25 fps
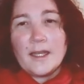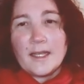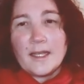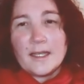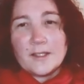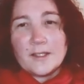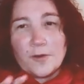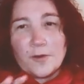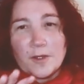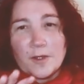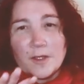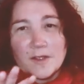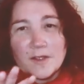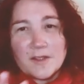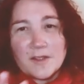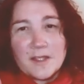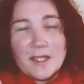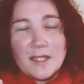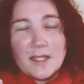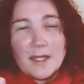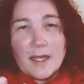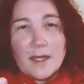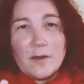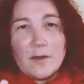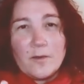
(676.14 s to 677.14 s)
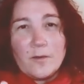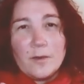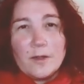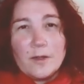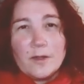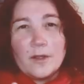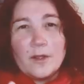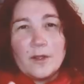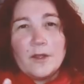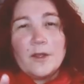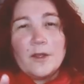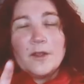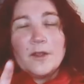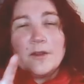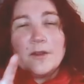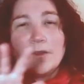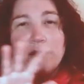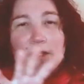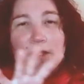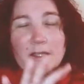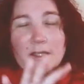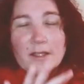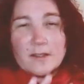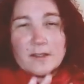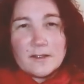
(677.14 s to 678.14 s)
And as you can see now,
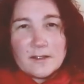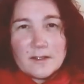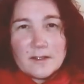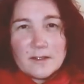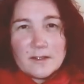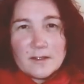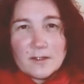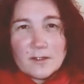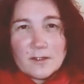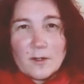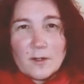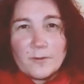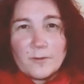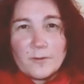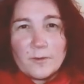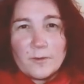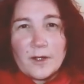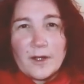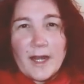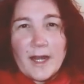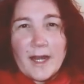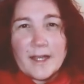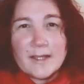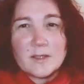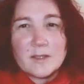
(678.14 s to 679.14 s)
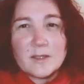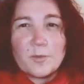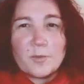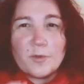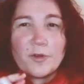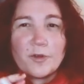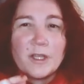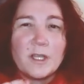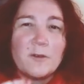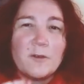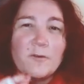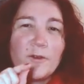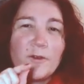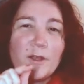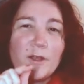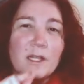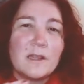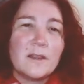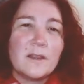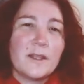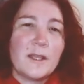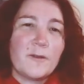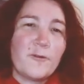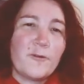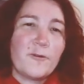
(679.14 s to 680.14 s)
the software has
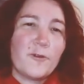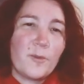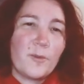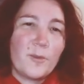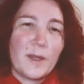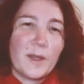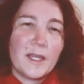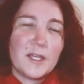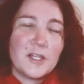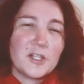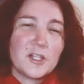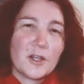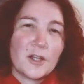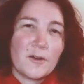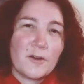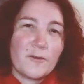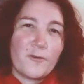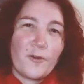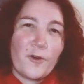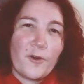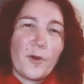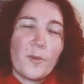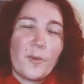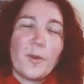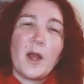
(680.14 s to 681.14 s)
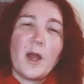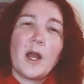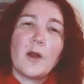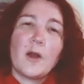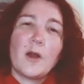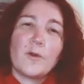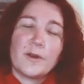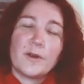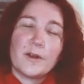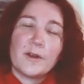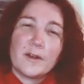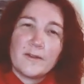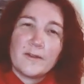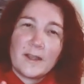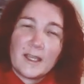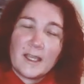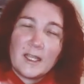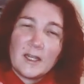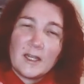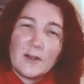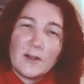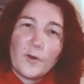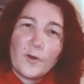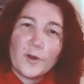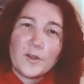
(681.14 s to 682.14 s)
pre-filled the information from the
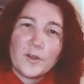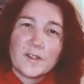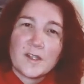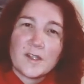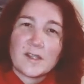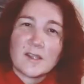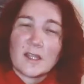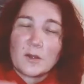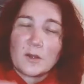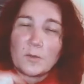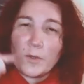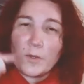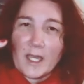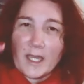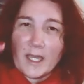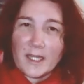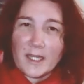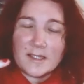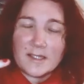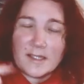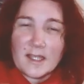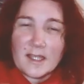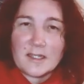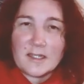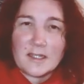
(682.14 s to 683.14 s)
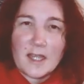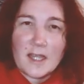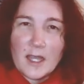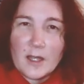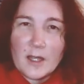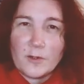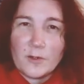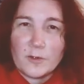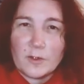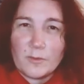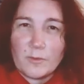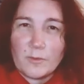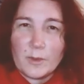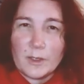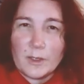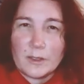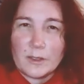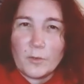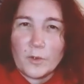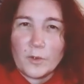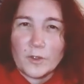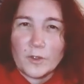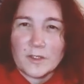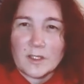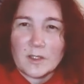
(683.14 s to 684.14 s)
invoices that we had sent out but
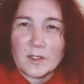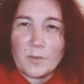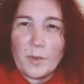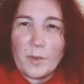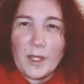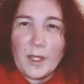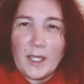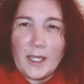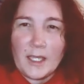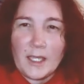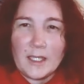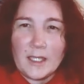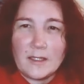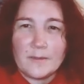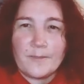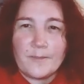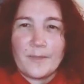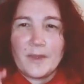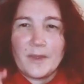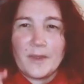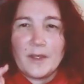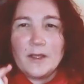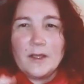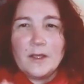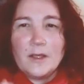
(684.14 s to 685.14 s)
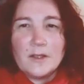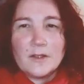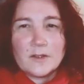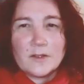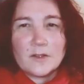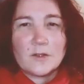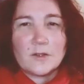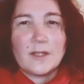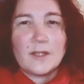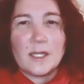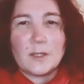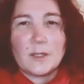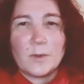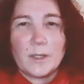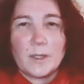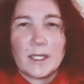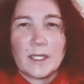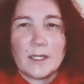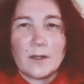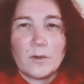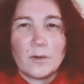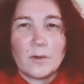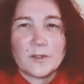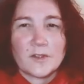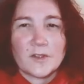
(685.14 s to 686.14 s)
wasn't paid. So that we
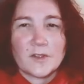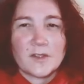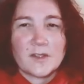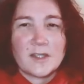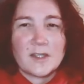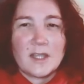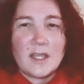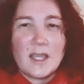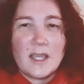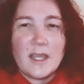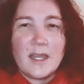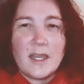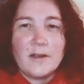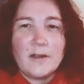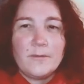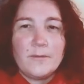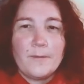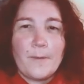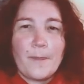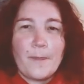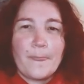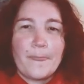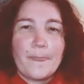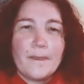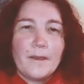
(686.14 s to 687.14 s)
can also see here.